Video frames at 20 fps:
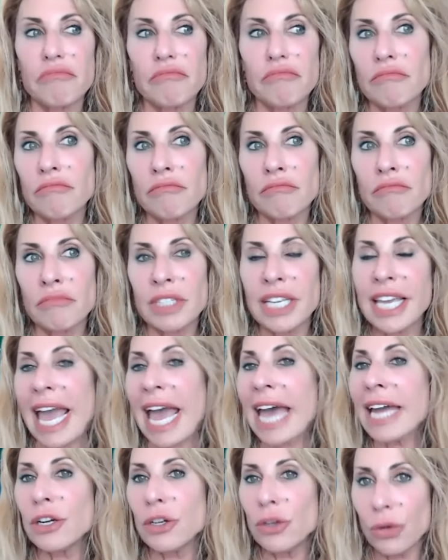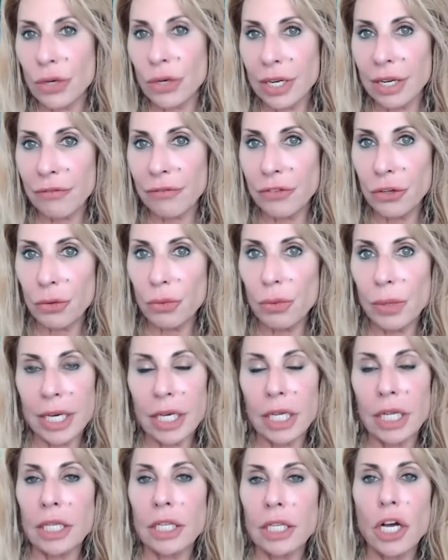mm, category, if you
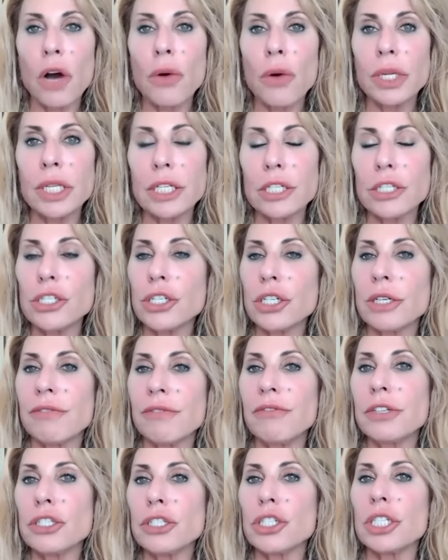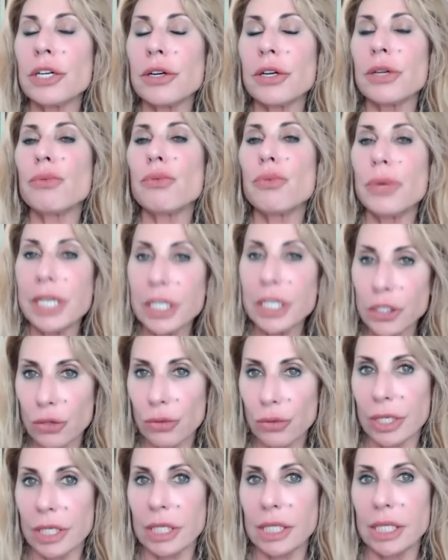will, coalition of visionary
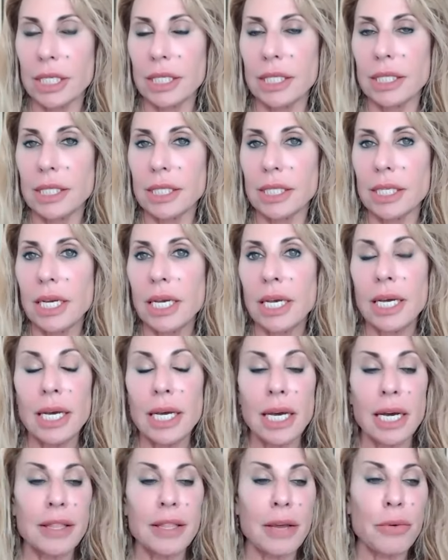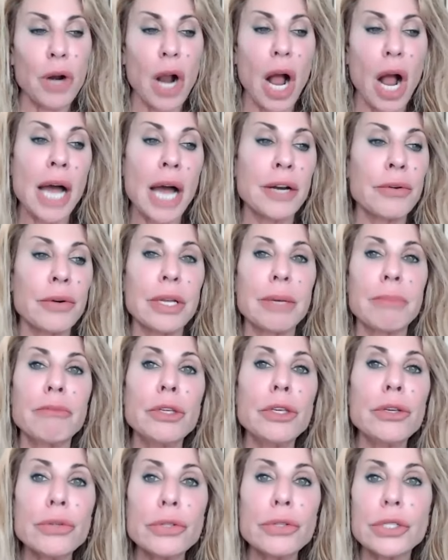resources. They were honoring
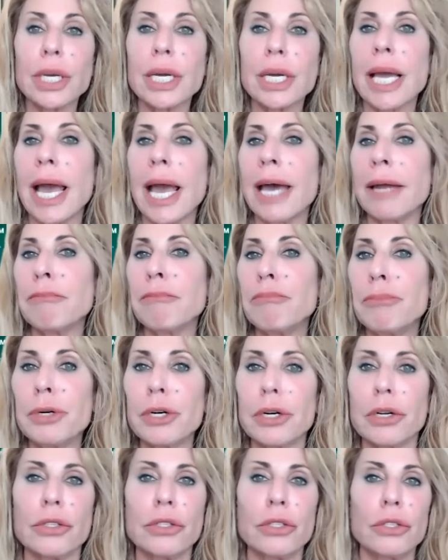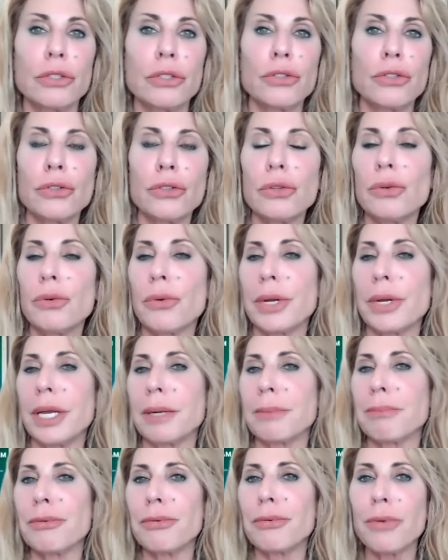music and books and jewelry
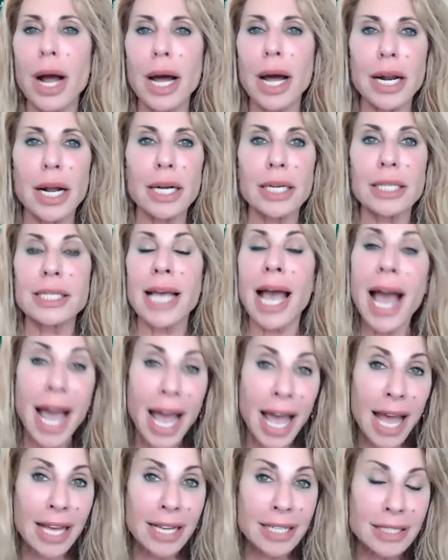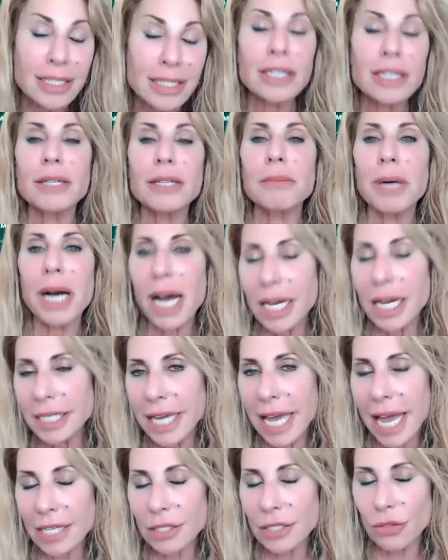and products and
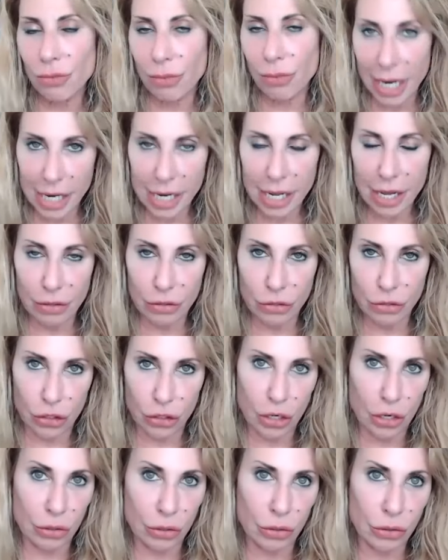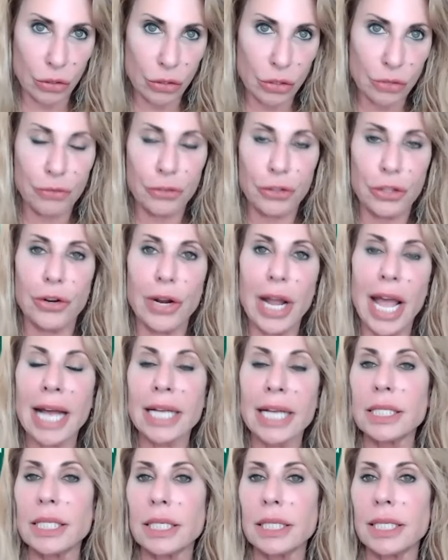podcast radio shows for their
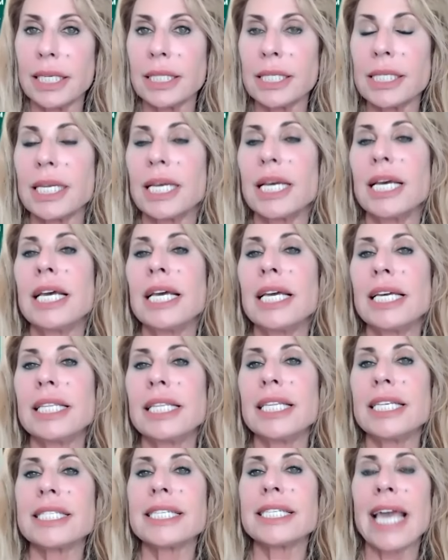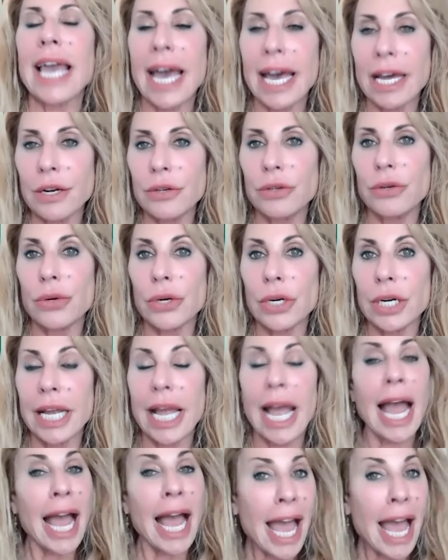excellence in this
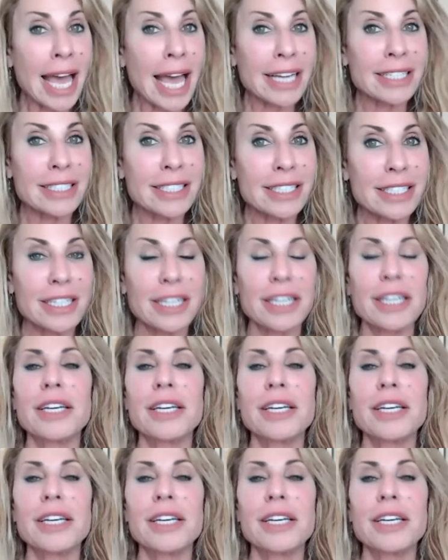category, and